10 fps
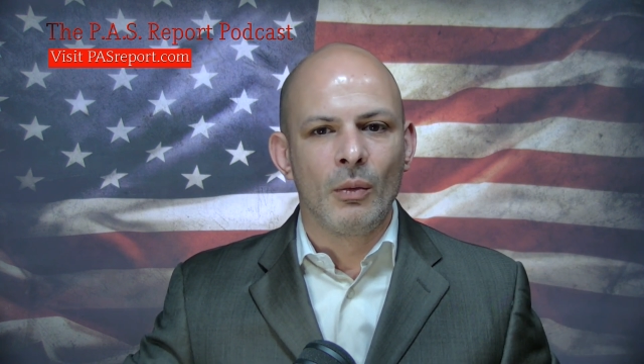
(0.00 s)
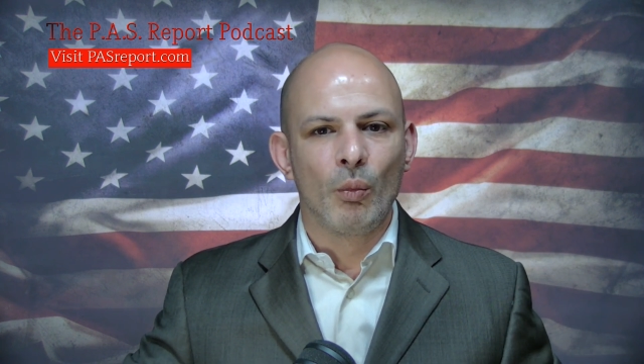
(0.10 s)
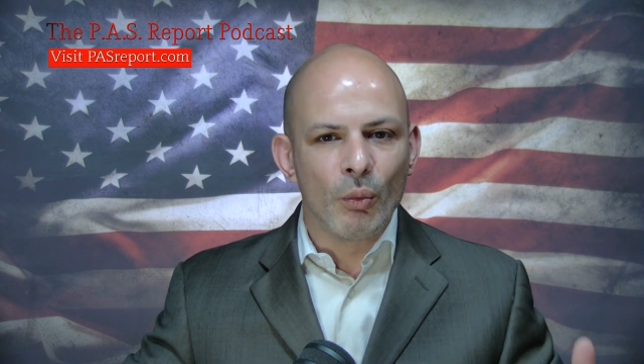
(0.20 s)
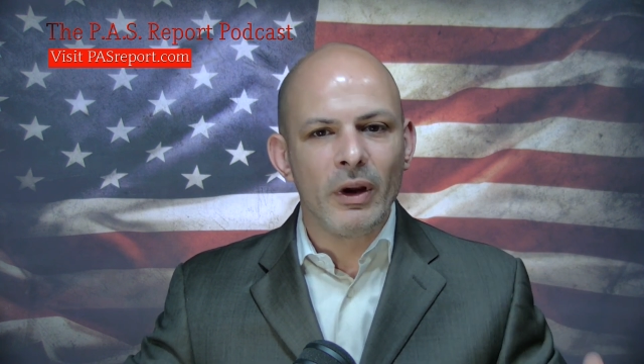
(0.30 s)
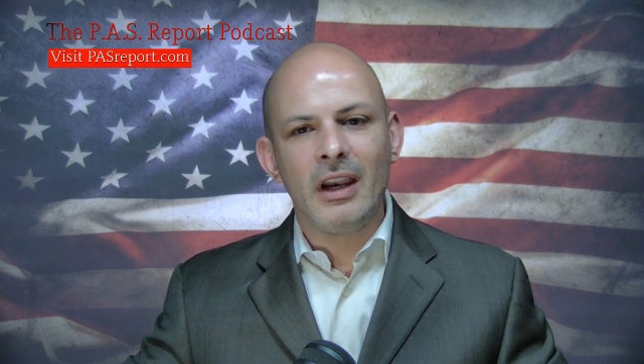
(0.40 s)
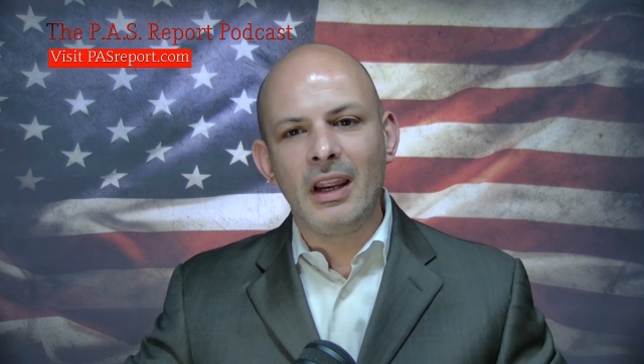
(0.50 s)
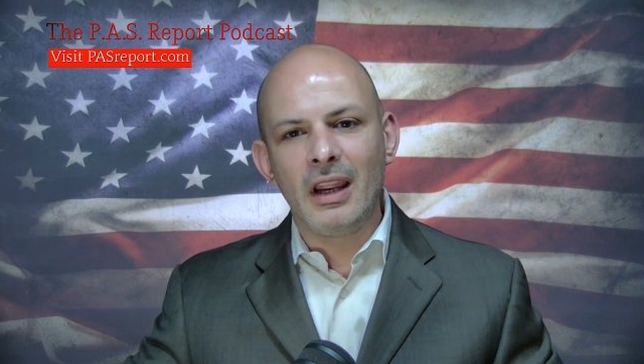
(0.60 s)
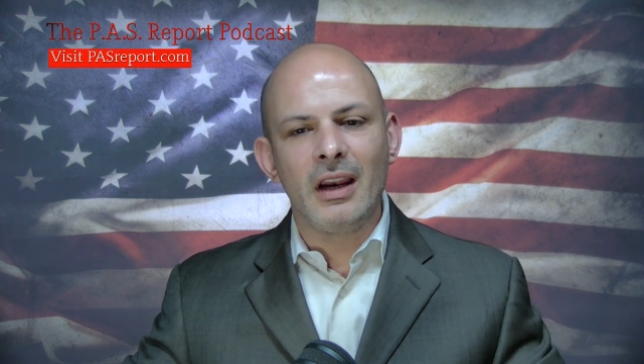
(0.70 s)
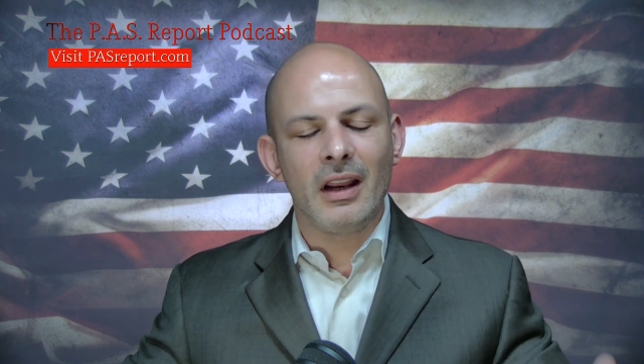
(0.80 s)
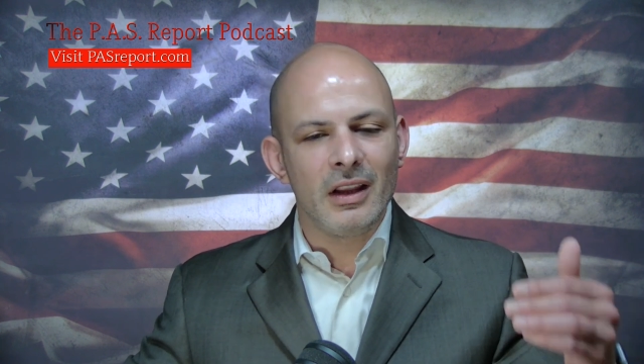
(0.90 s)
What we
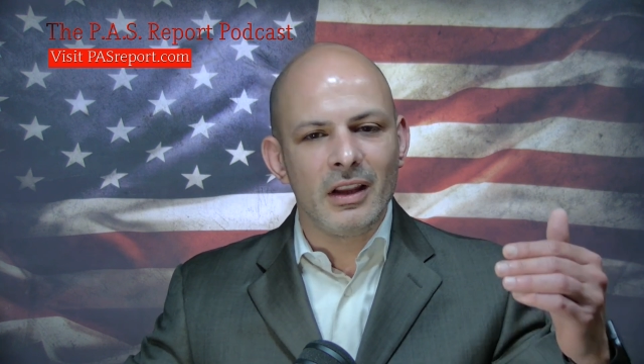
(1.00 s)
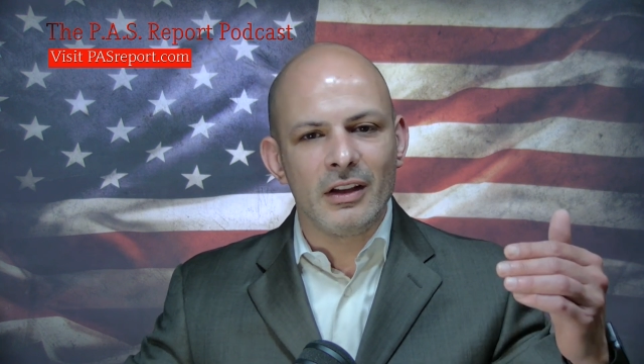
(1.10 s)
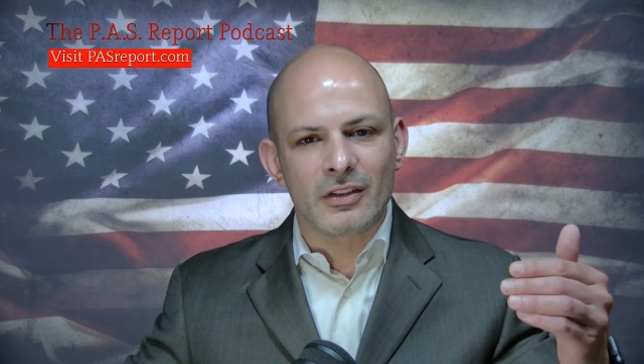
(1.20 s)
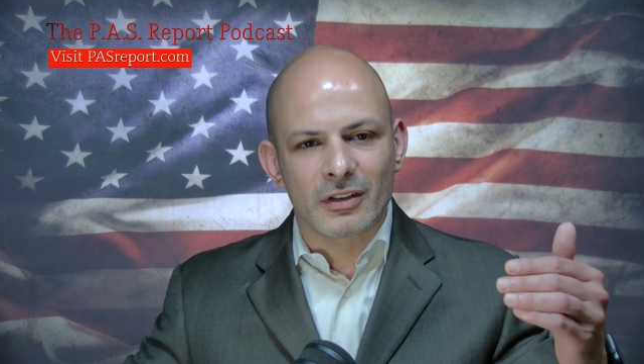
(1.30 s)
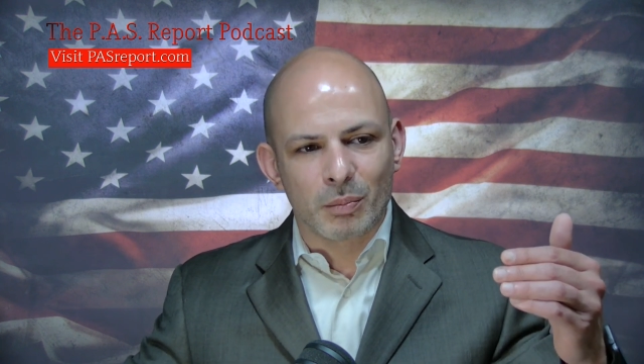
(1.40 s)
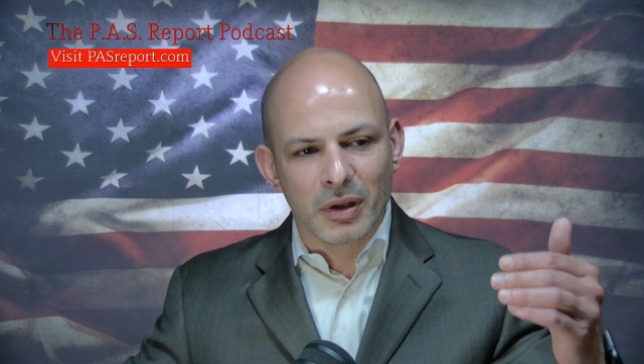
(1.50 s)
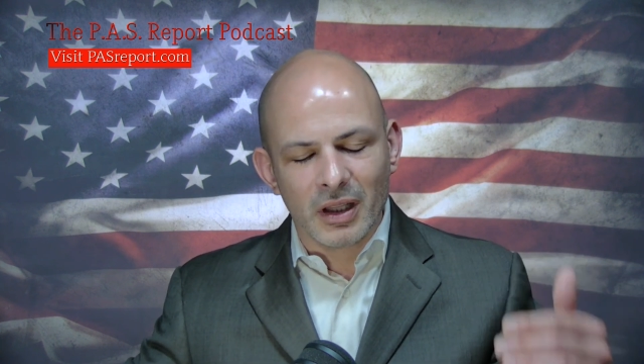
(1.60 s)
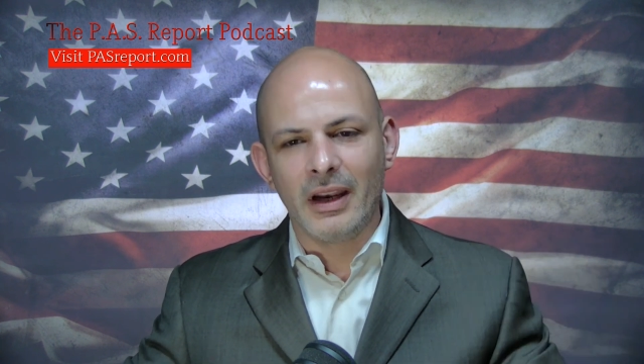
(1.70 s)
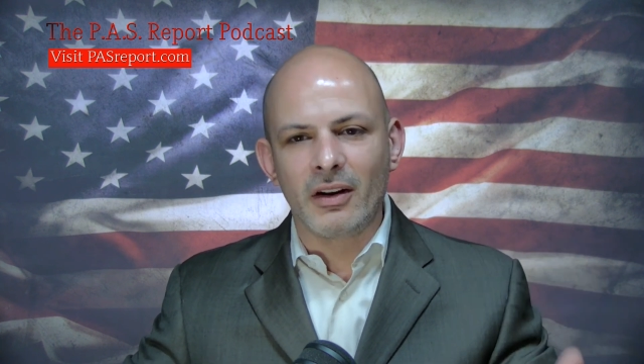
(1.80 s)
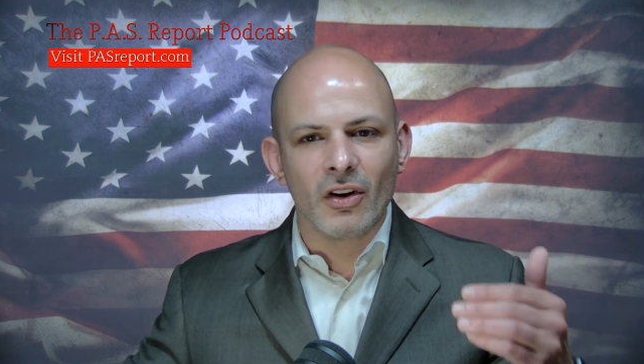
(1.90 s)
need is
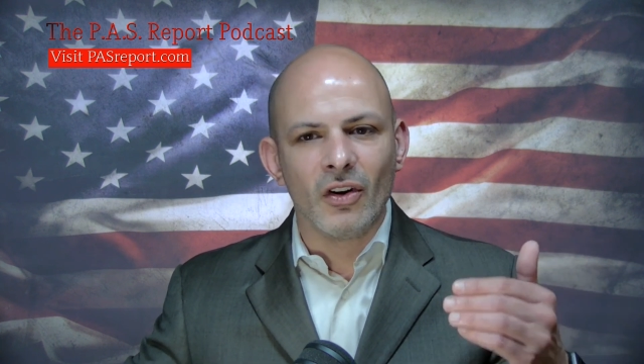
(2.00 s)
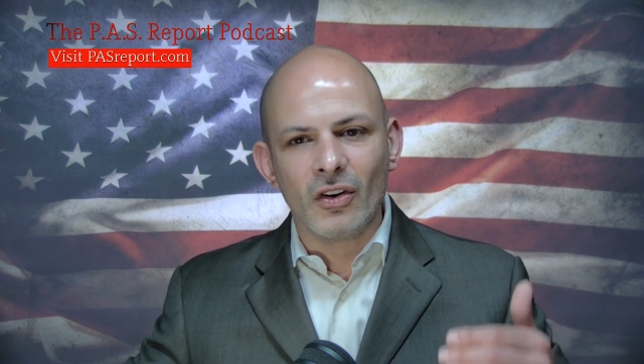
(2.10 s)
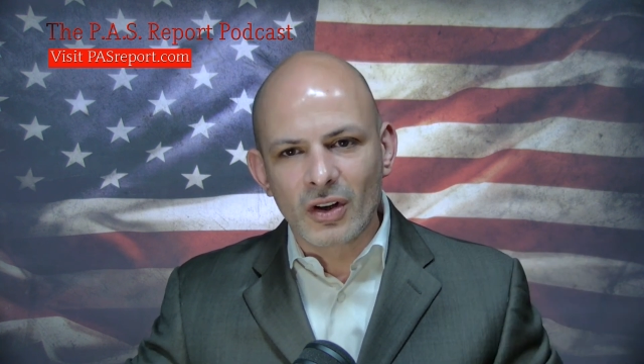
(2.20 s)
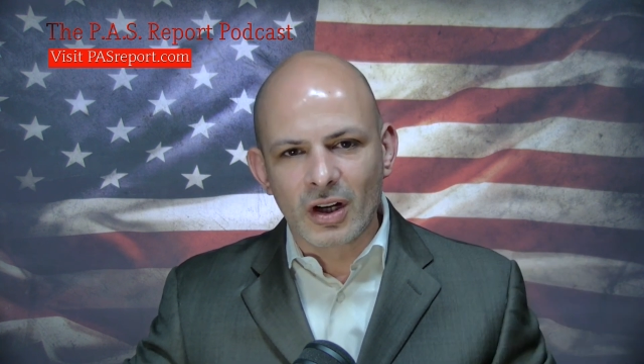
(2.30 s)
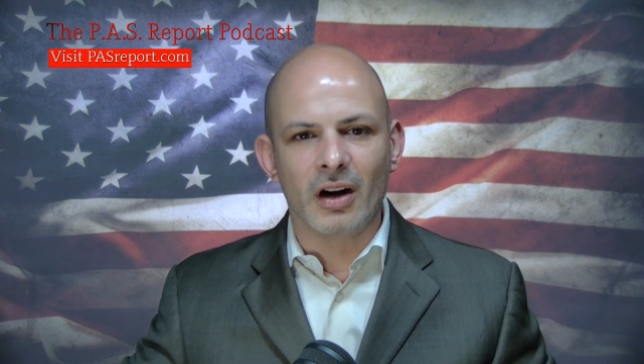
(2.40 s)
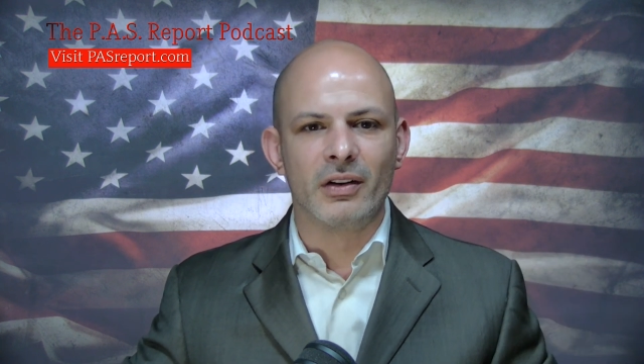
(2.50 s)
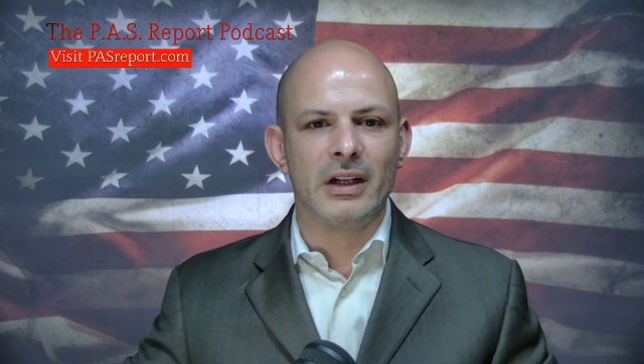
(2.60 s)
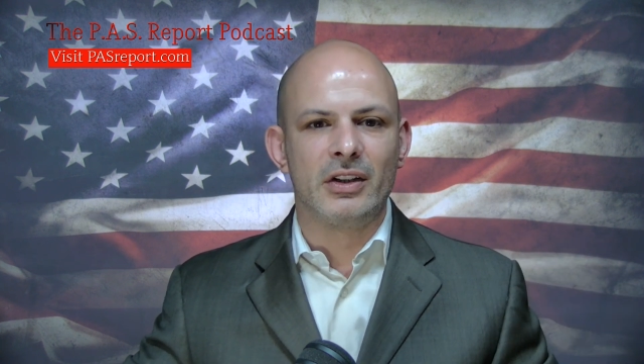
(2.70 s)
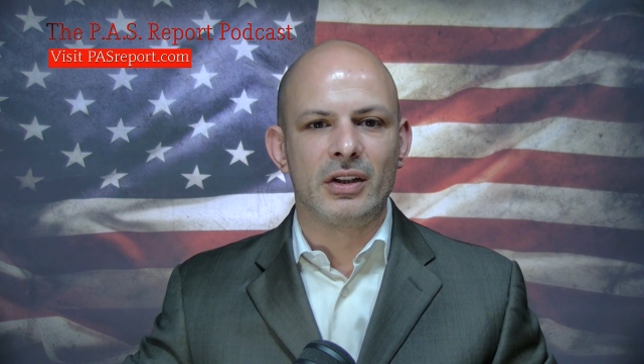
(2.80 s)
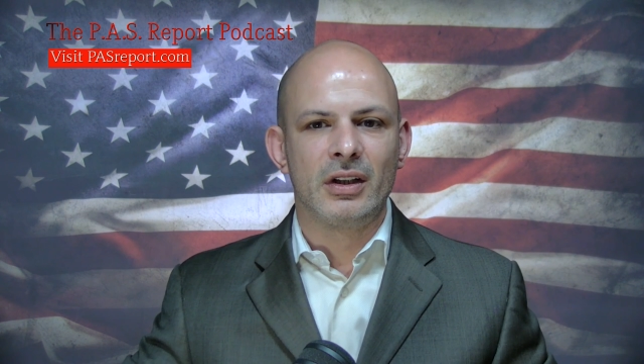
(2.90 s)
political
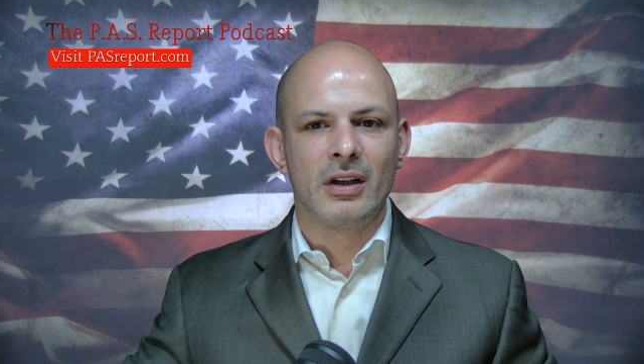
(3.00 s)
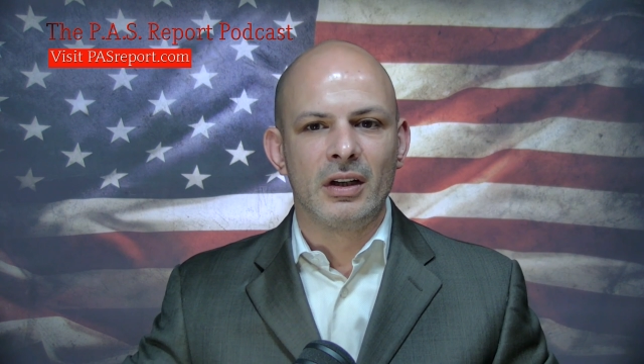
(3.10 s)
courage